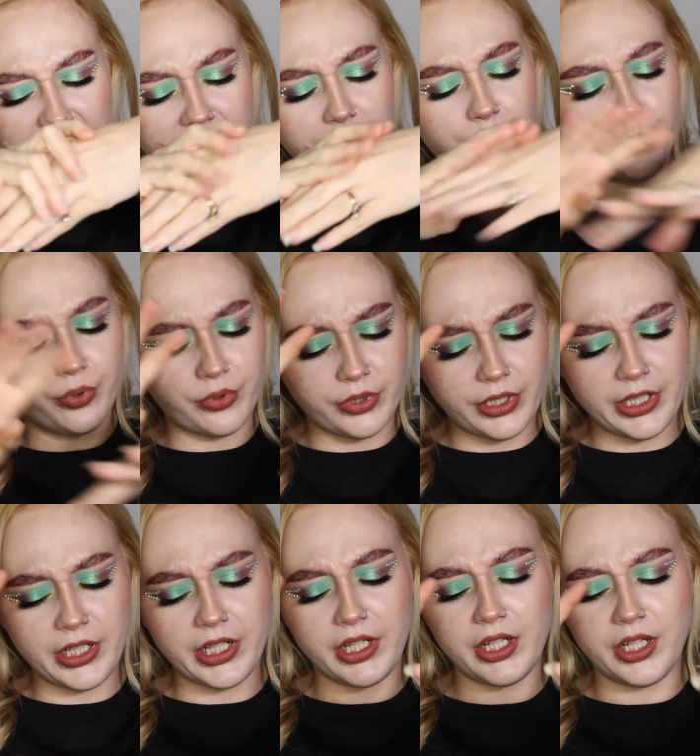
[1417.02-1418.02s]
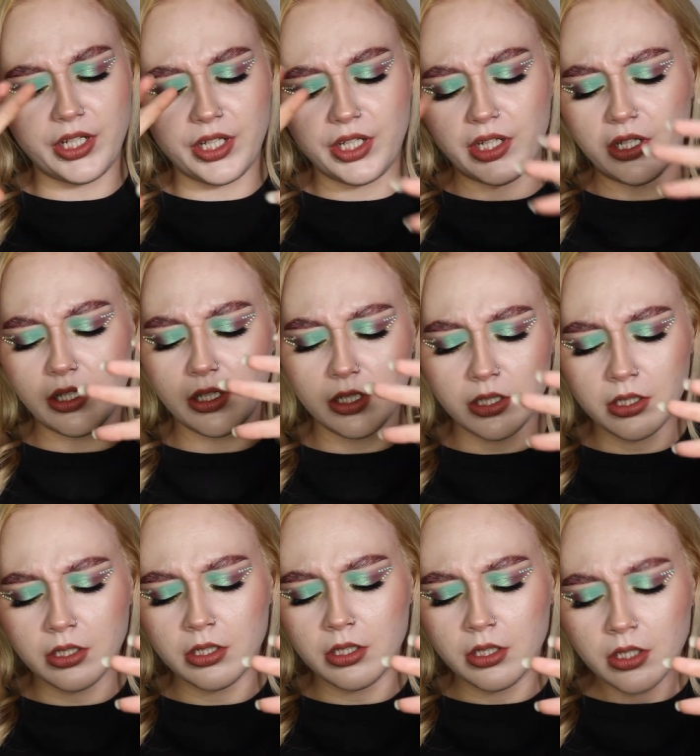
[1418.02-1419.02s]
a pretty
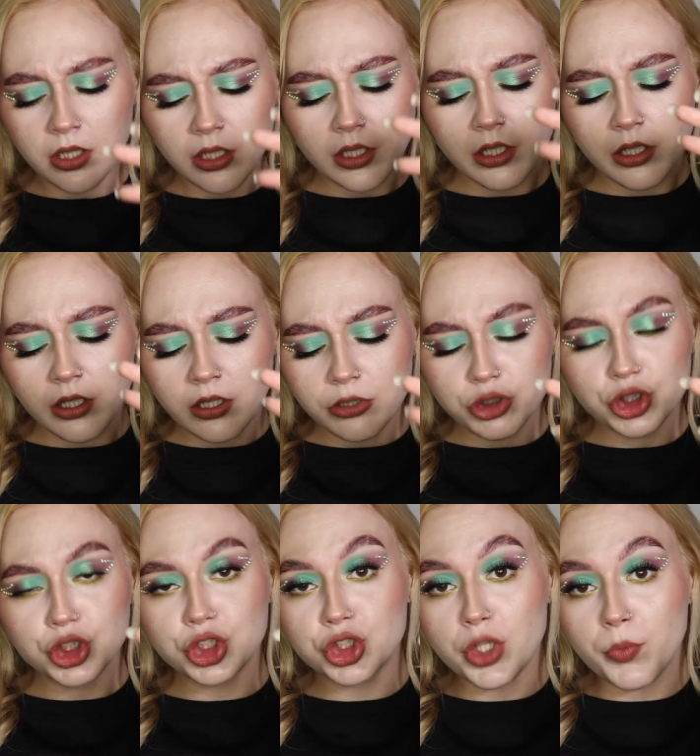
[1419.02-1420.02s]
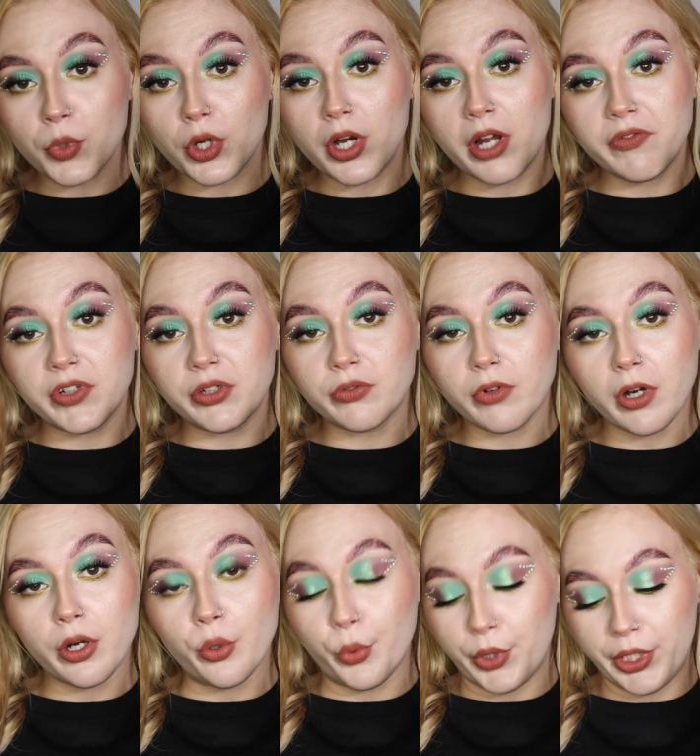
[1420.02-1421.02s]
shimmer heavy
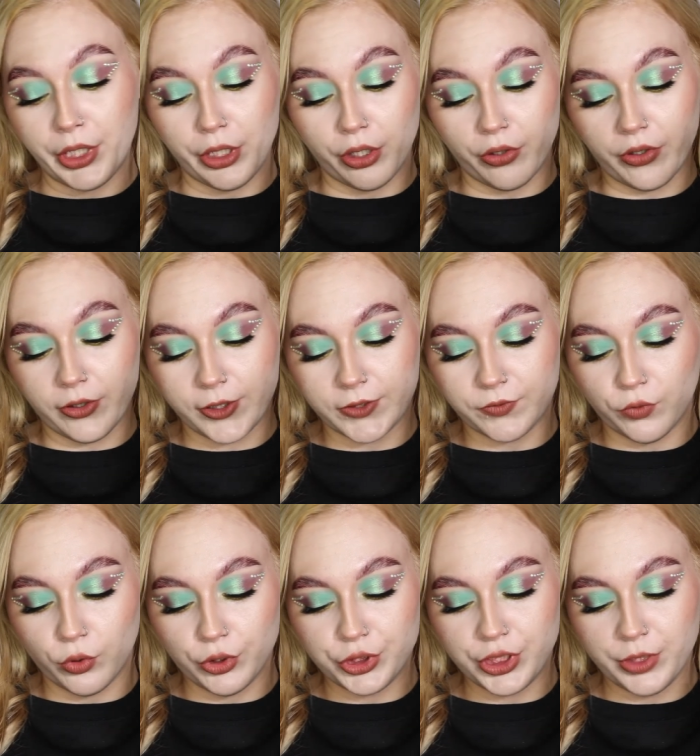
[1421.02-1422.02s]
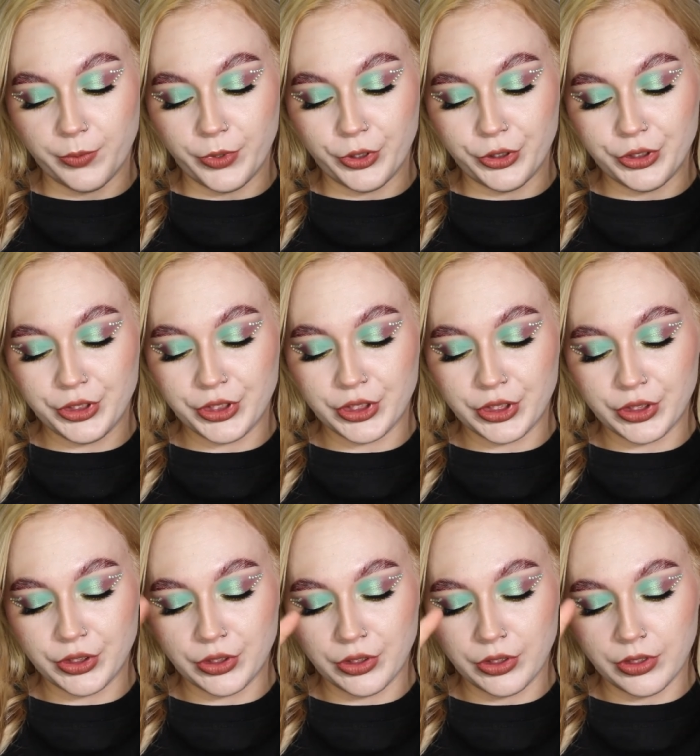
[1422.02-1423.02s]
row here. There's four shimmers.
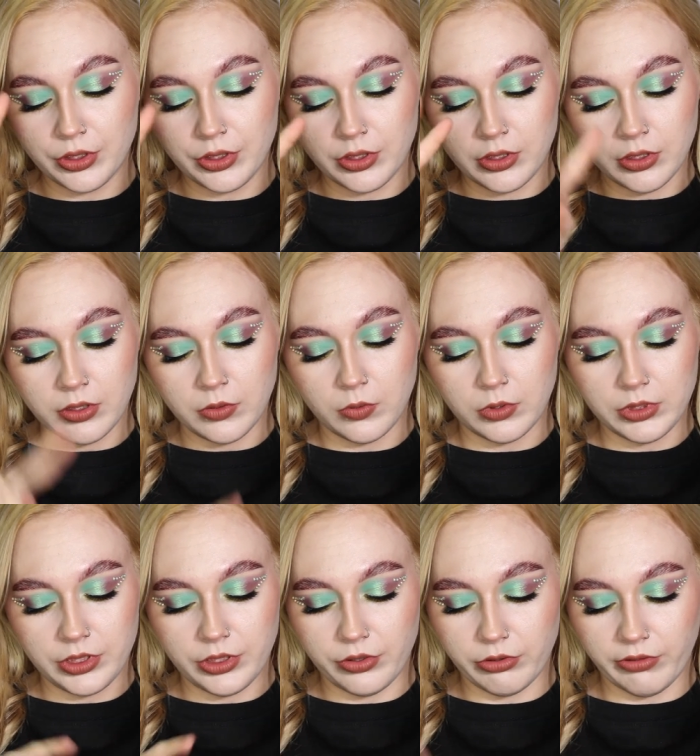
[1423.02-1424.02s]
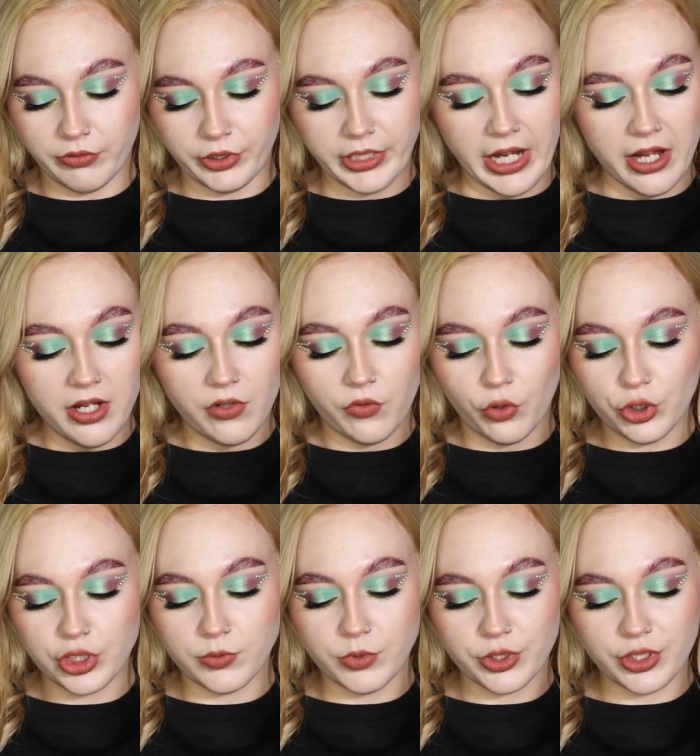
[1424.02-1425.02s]
One, two, three, four, yeah. Four
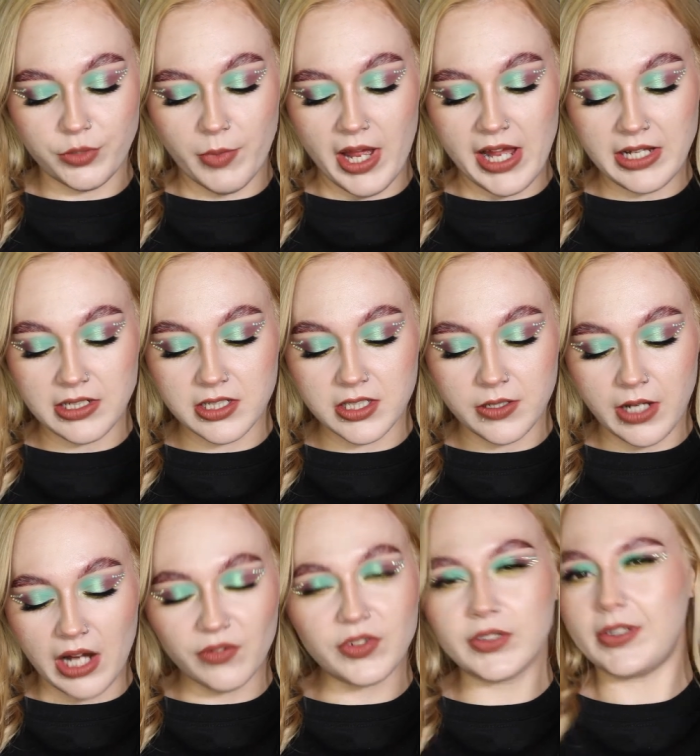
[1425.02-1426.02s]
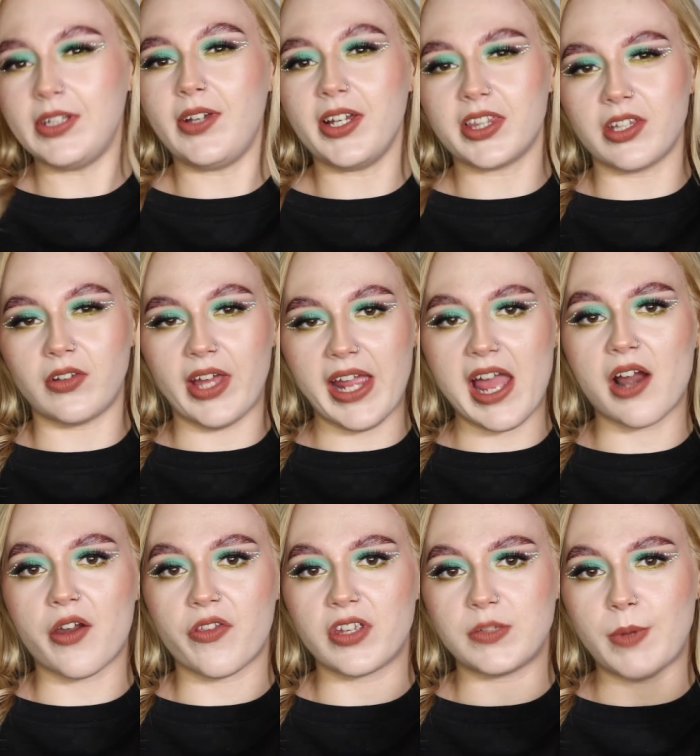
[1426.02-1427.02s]
shimmers, two mattes. I really like the
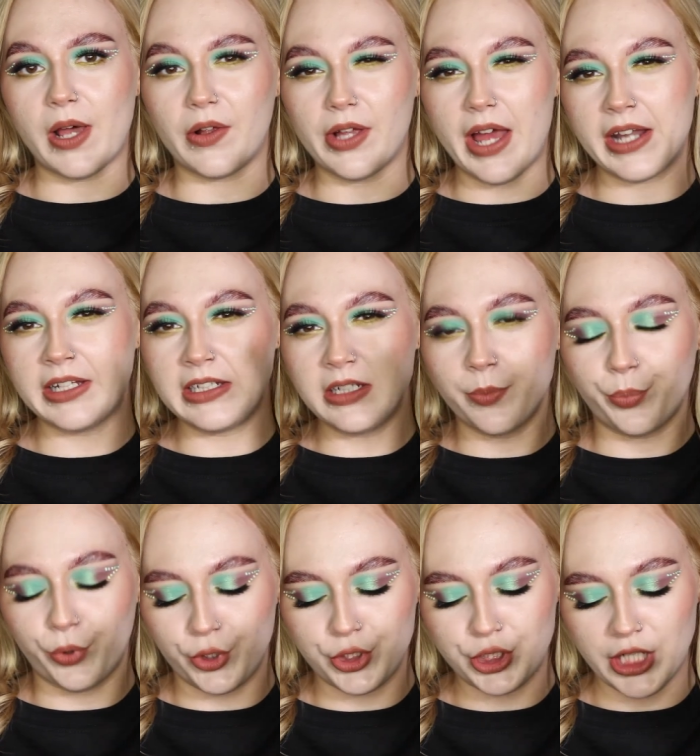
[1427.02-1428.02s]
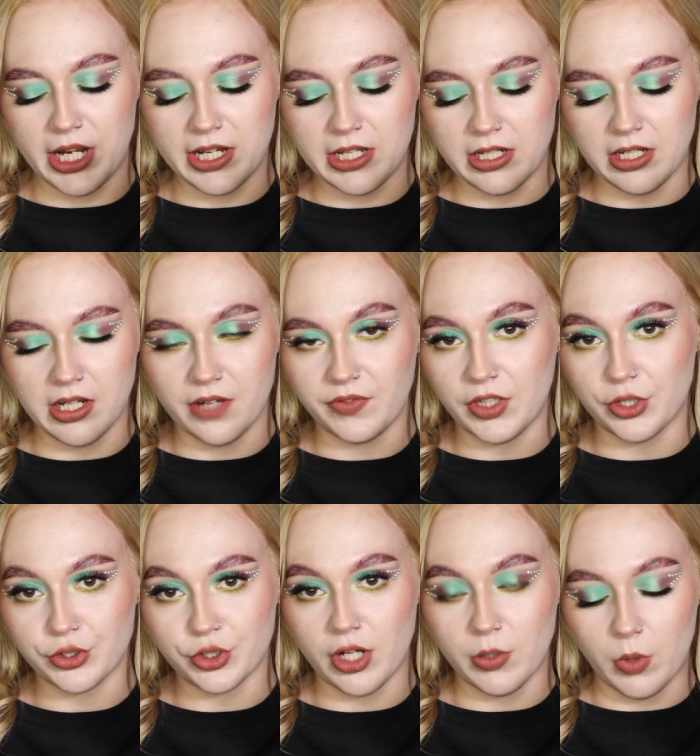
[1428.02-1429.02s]
layout of this palette. I didn't appreciate it enough
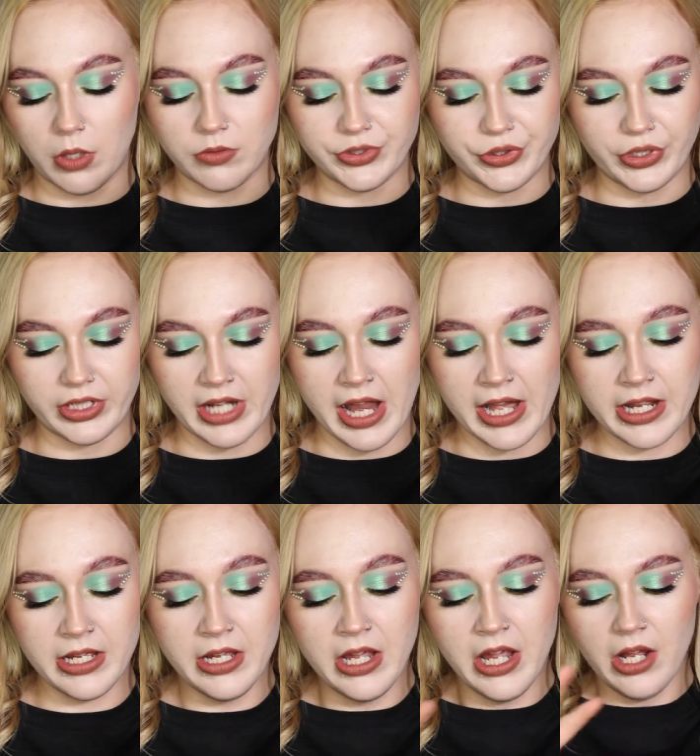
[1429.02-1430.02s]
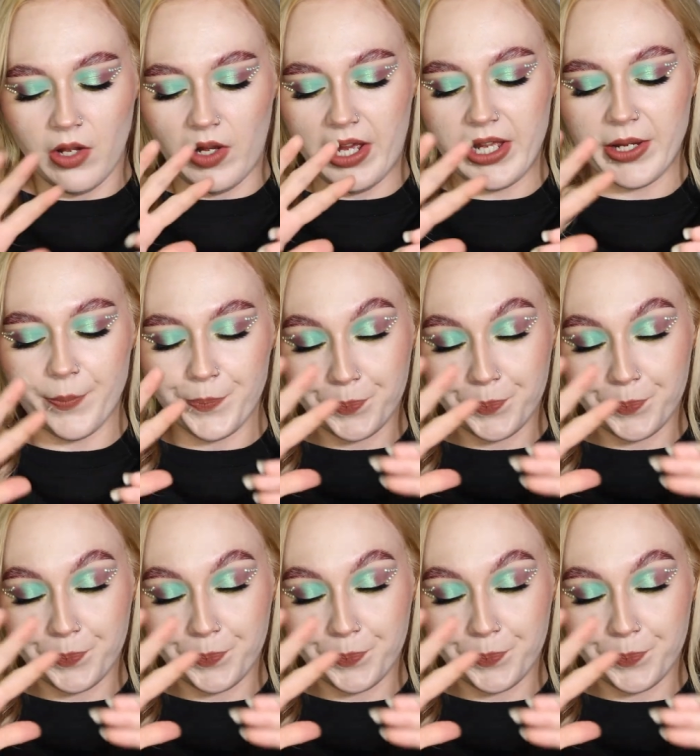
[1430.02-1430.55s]
yesterday while I was looking at it. Uh,